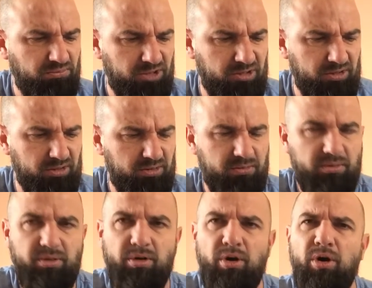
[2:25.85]
Ugh.
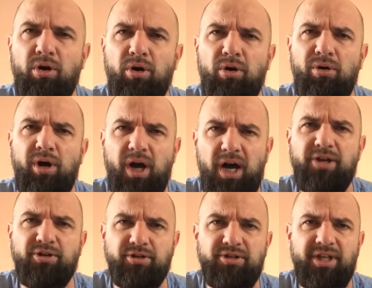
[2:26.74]
Oh,
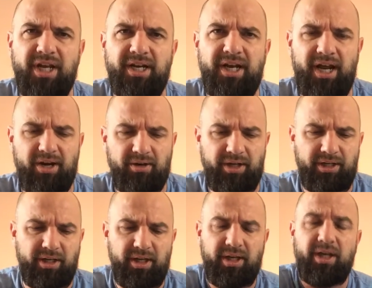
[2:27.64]
I understand,
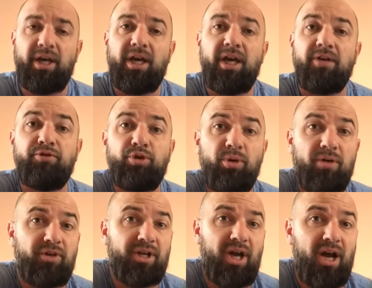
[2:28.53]
Harry. Have
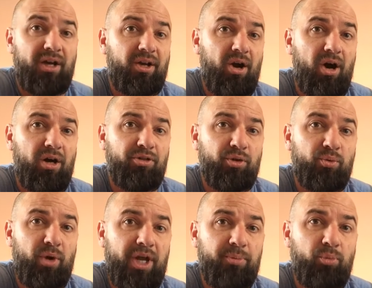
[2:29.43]
you ever got caught in the
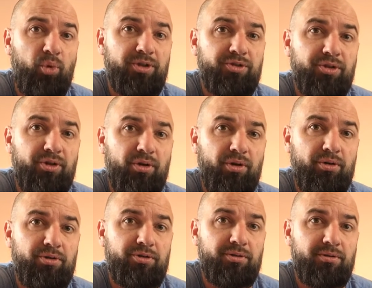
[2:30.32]
rain, boys and
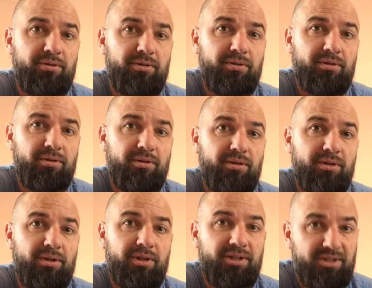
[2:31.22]
girls?
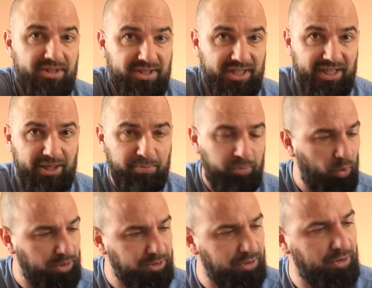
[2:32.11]
See,
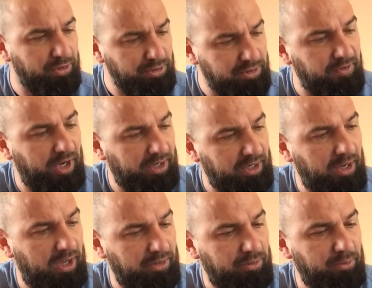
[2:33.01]
boys and girls have got
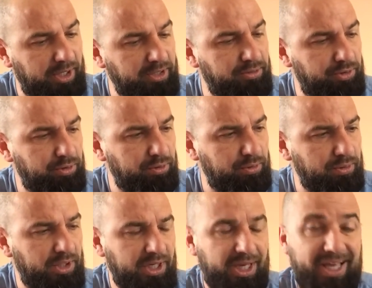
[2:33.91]
caught in the rain
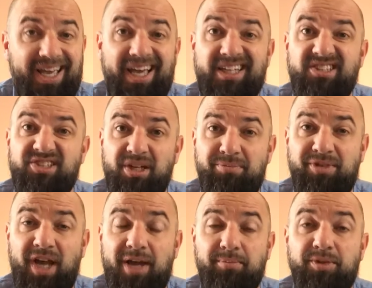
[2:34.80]
too. And
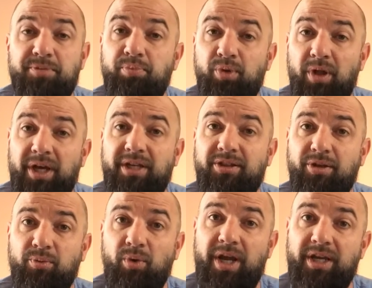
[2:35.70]
sometimes playing in
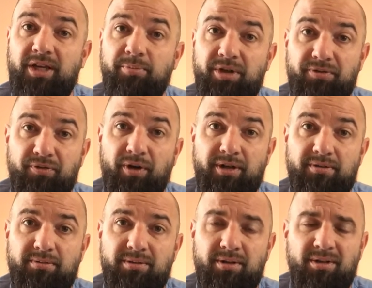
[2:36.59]
the rain can be
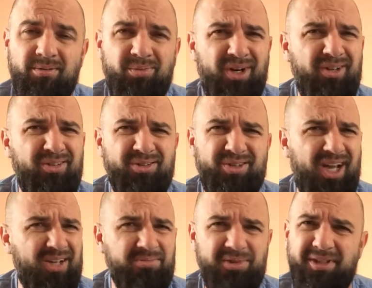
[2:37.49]
fun, but other
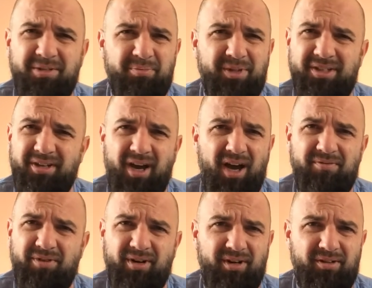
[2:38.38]
times it can be
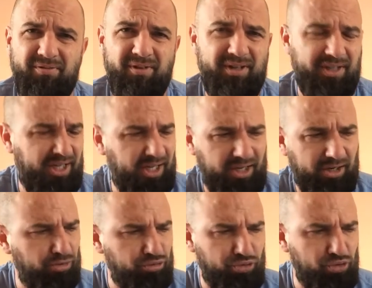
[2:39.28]
not very fun,
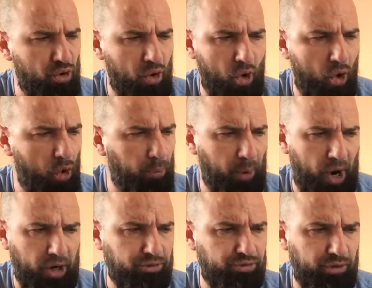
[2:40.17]
can it? No,
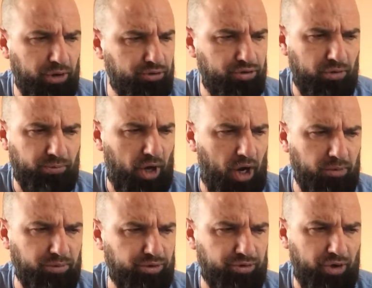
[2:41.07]
Pastor,
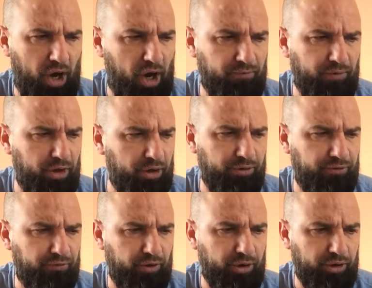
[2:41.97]
sometimes it's not very
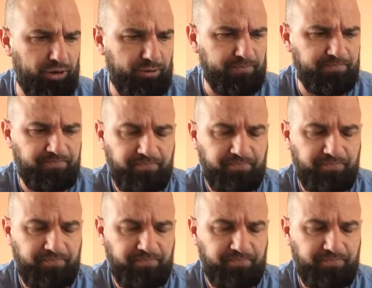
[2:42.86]
fun.